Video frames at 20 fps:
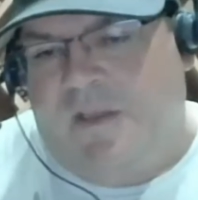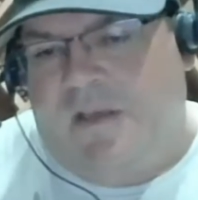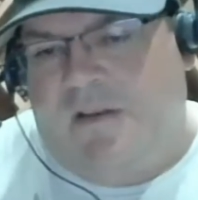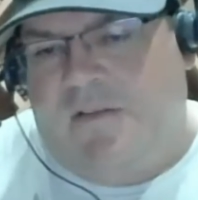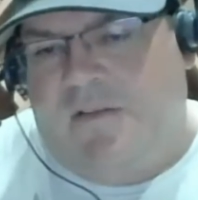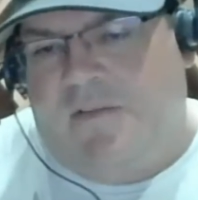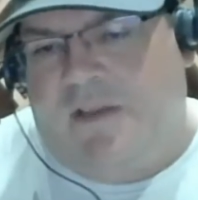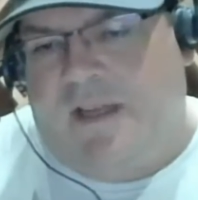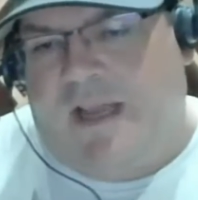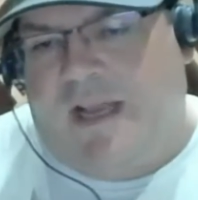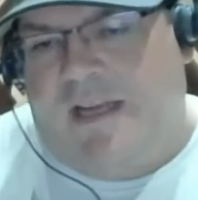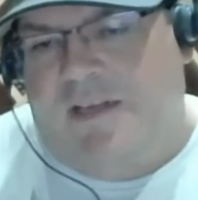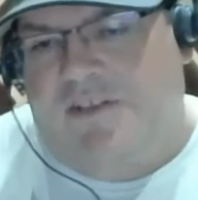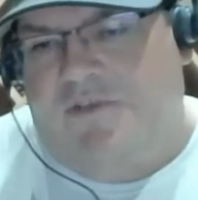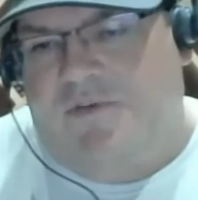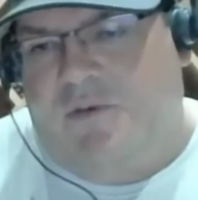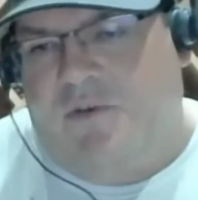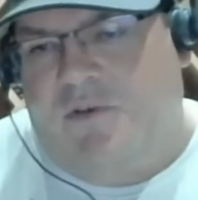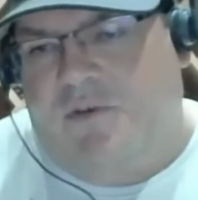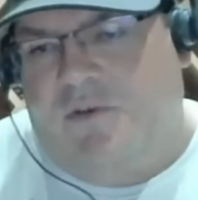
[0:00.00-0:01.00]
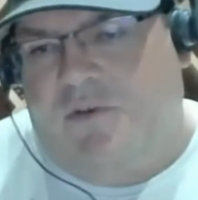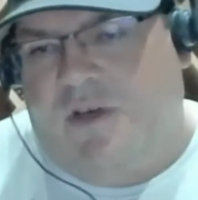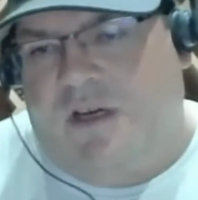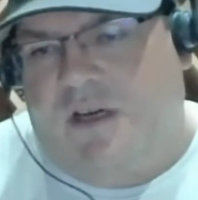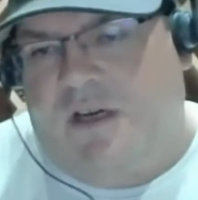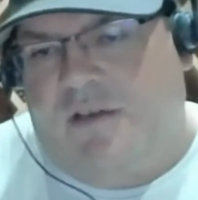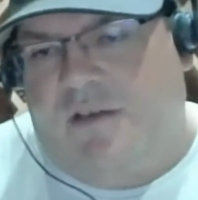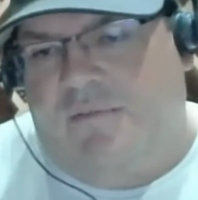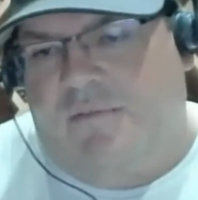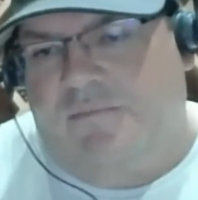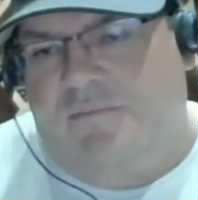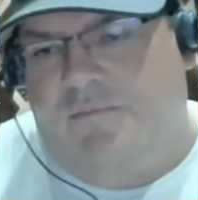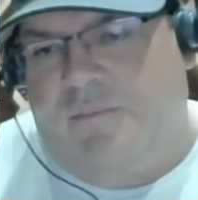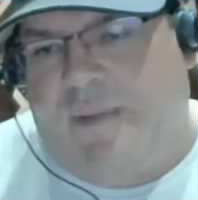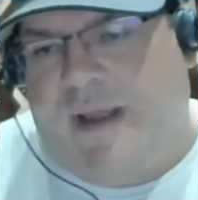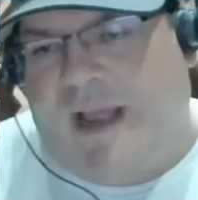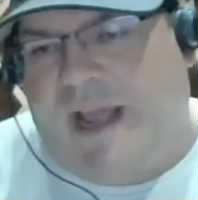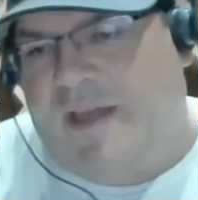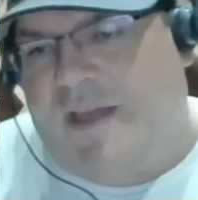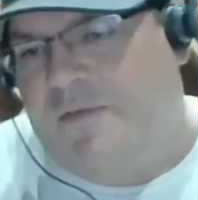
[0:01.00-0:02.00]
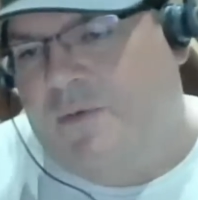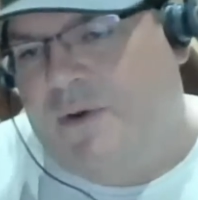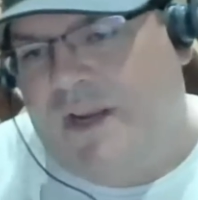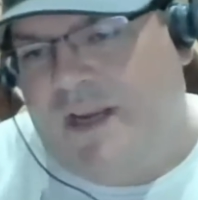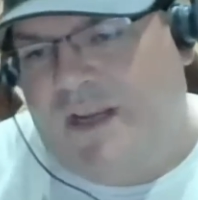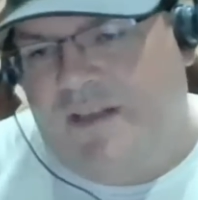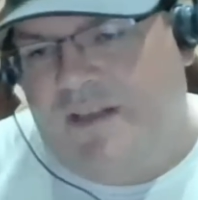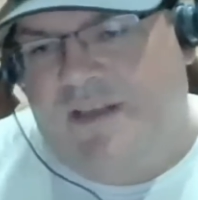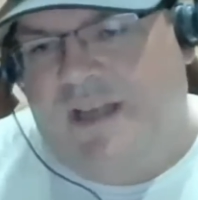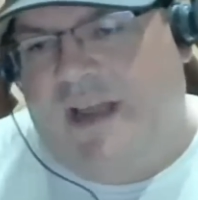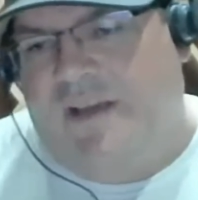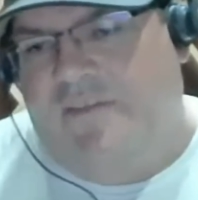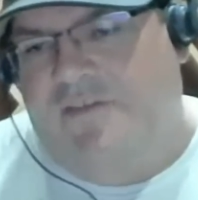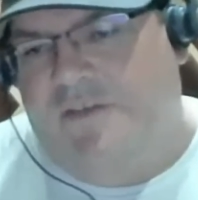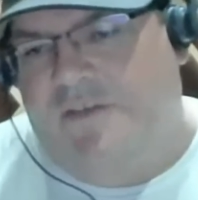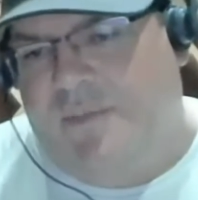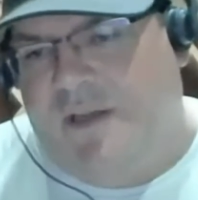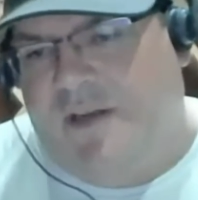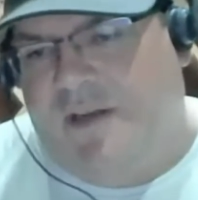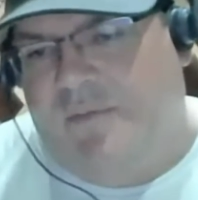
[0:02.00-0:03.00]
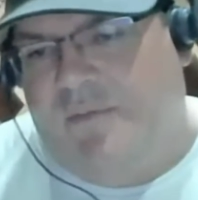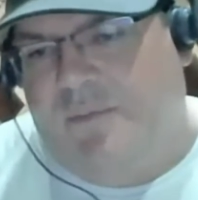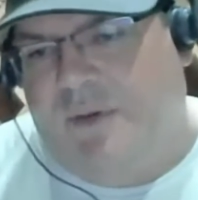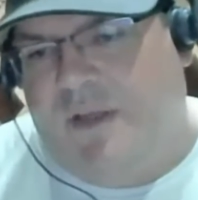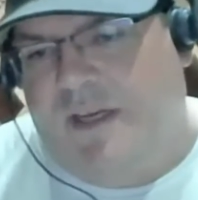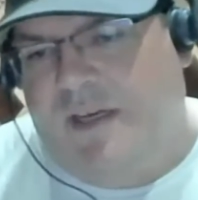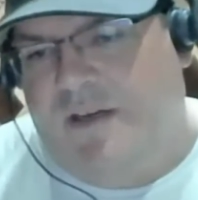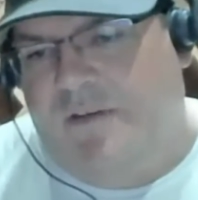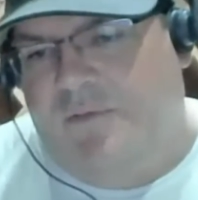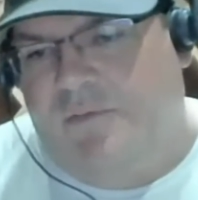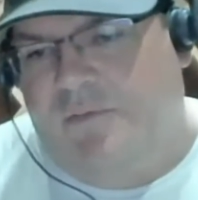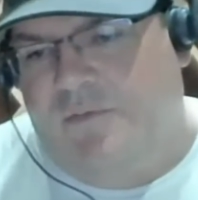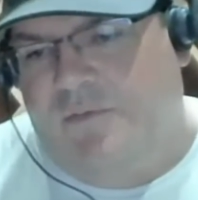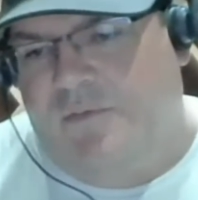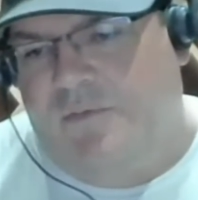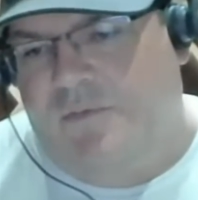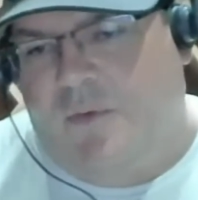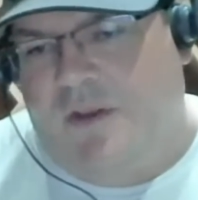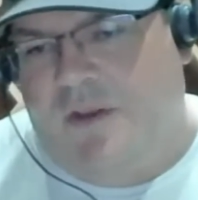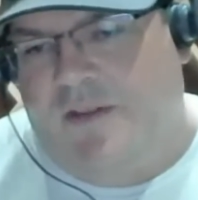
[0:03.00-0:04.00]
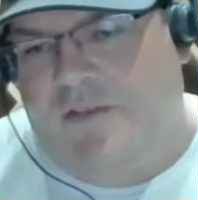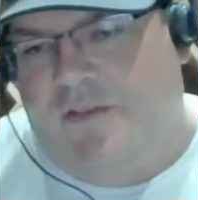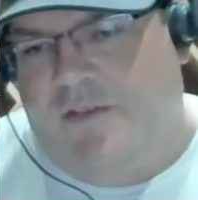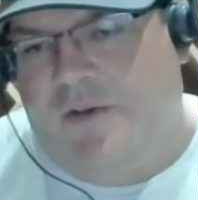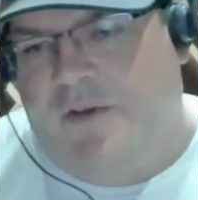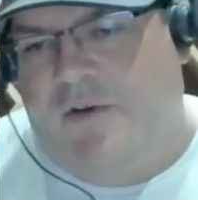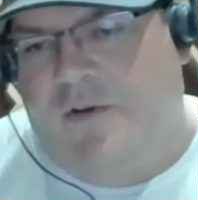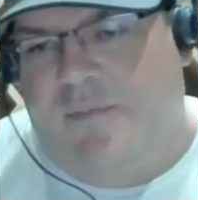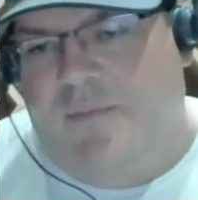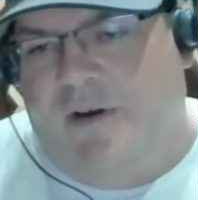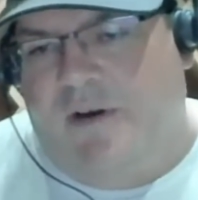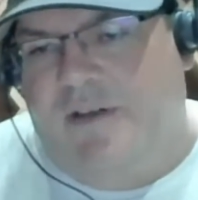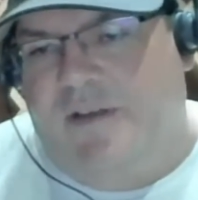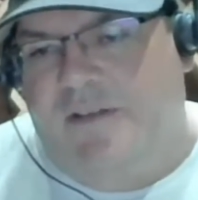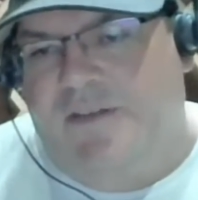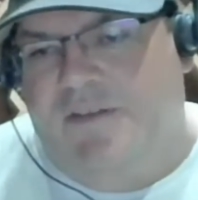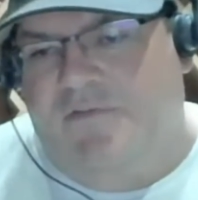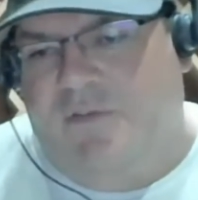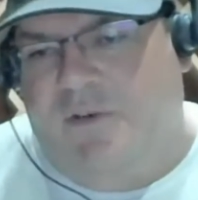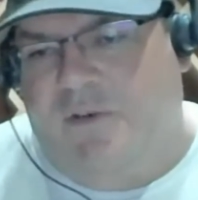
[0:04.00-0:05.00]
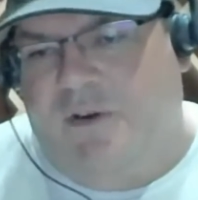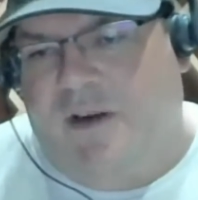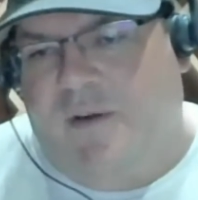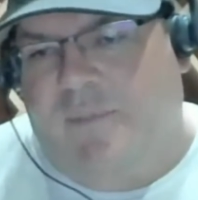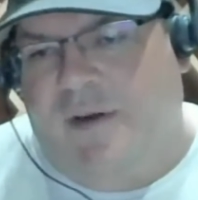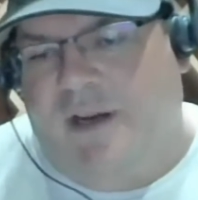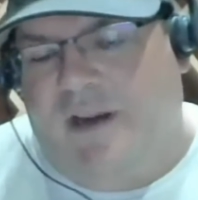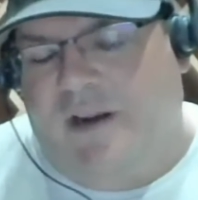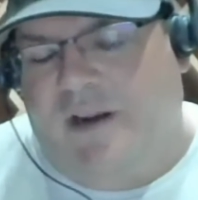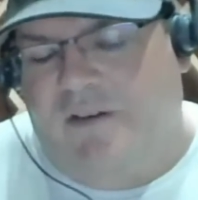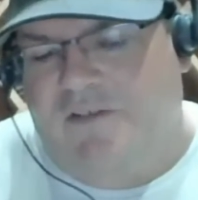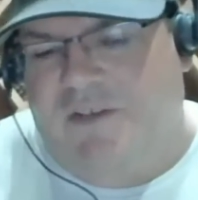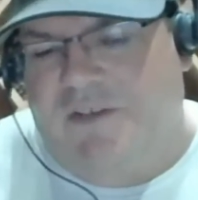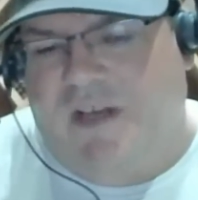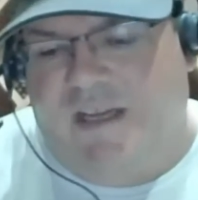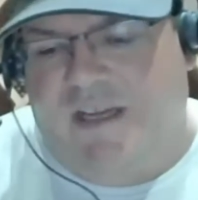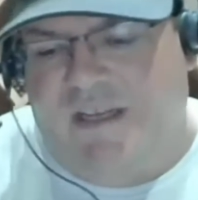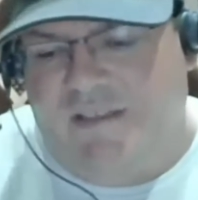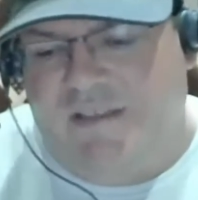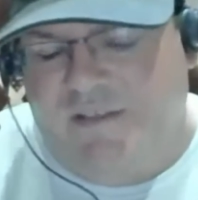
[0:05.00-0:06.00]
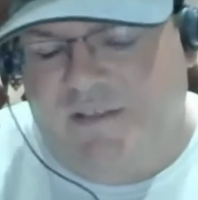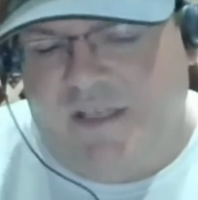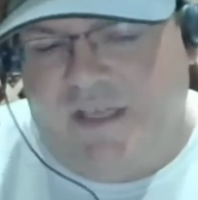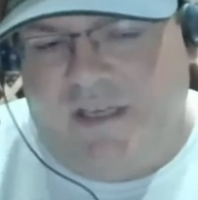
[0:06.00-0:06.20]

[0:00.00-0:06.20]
the actual uh, pathways have to be completed, you know, within 30 months for a company our size.